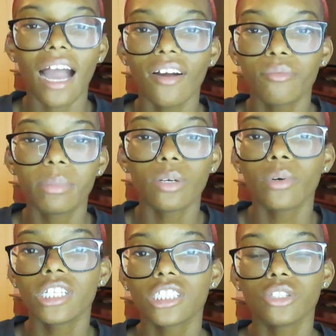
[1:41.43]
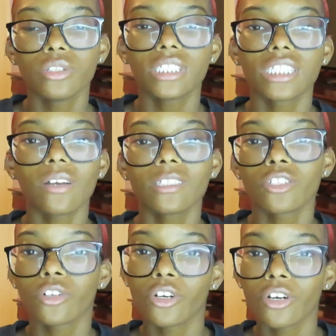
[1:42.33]
I've been wanting to do it since I was
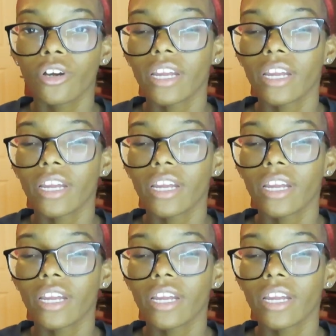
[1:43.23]
a little girl.